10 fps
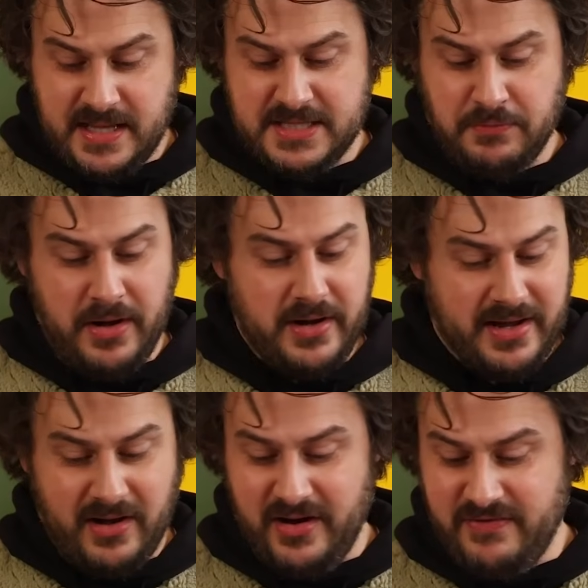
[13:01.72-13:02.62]
So this one,
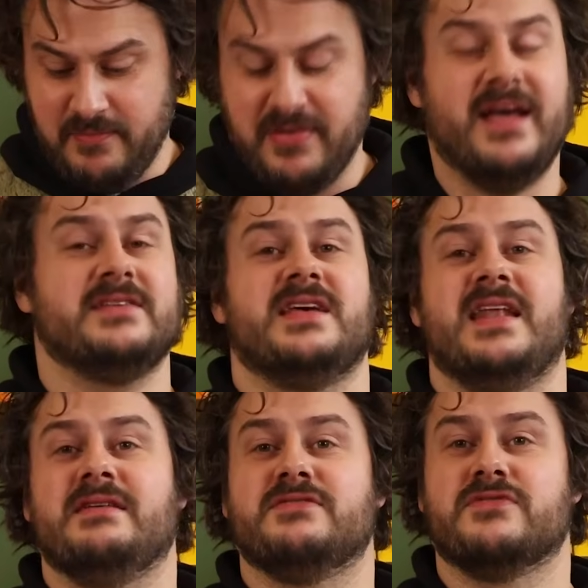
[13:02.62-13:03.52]
I can't even pronounce their
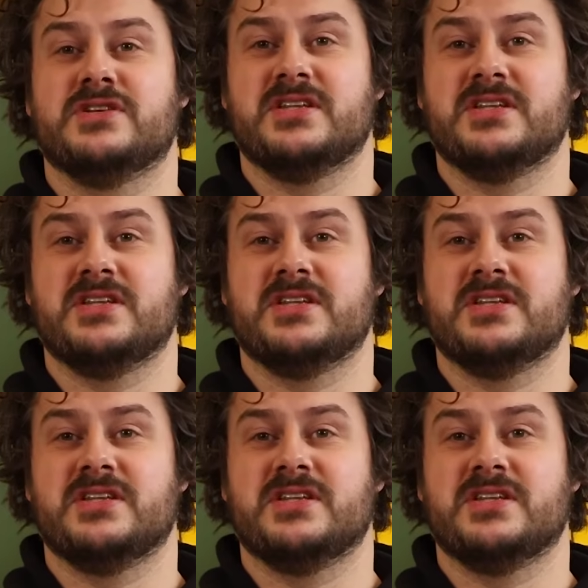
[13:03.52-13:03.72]
names for a